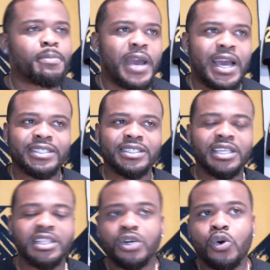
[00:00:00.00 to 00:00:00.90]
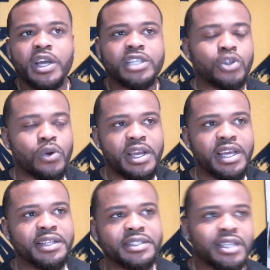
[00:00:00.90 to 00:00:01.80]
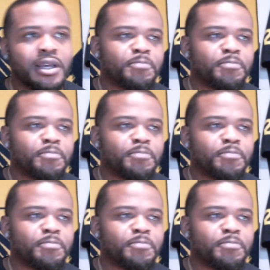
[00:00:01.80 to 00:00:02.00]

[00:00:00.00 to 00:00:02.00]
passes and the quick screens.